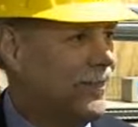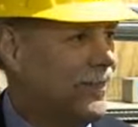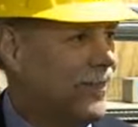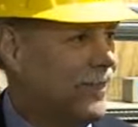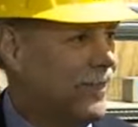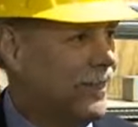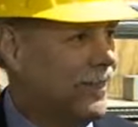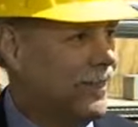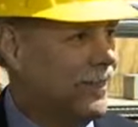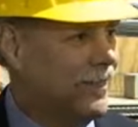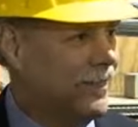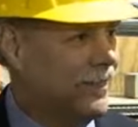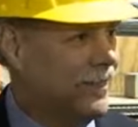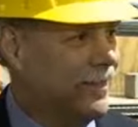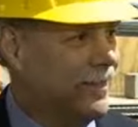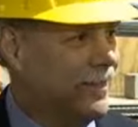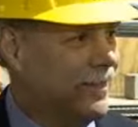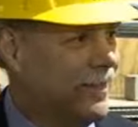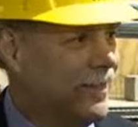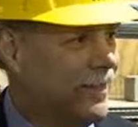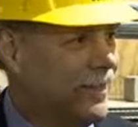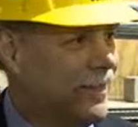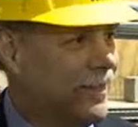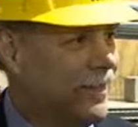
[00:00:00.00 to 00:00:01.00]
What, what will they
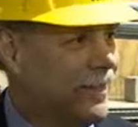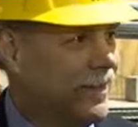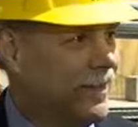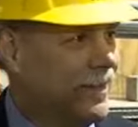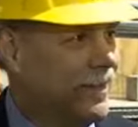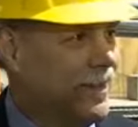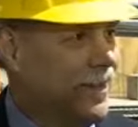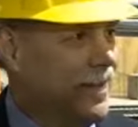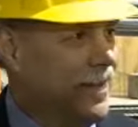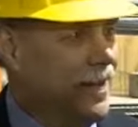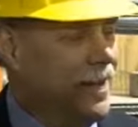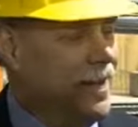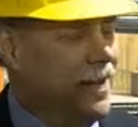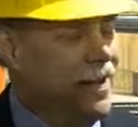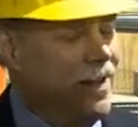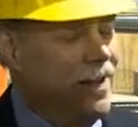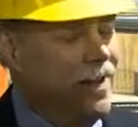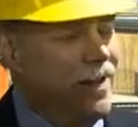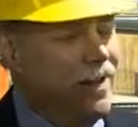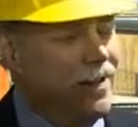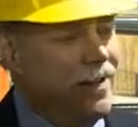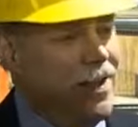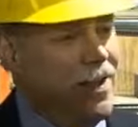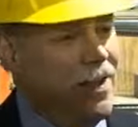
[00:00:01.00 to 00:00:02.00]
be seeing?
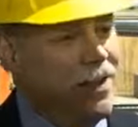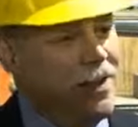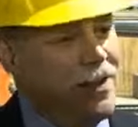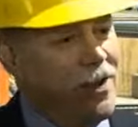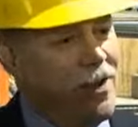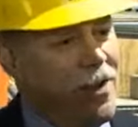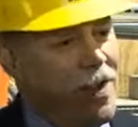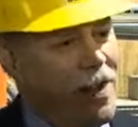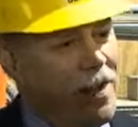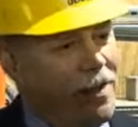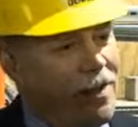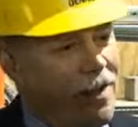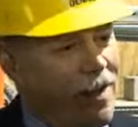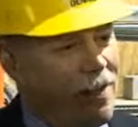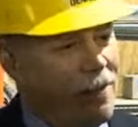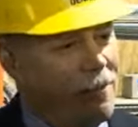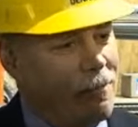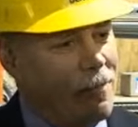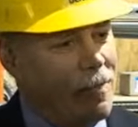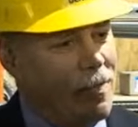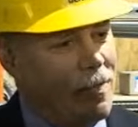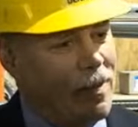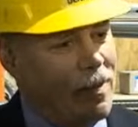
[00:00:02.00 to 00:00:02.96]
Yeah, you know, I, I